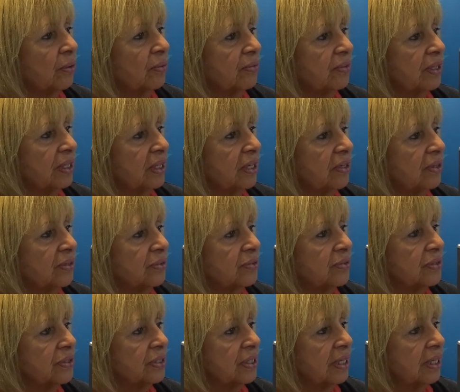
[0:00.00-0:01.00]
over the
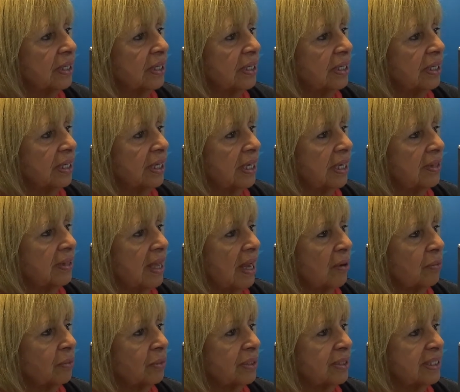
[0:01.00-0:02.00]
years, and
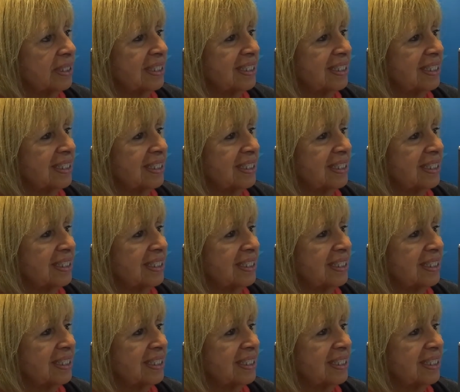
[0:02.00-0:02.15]
that was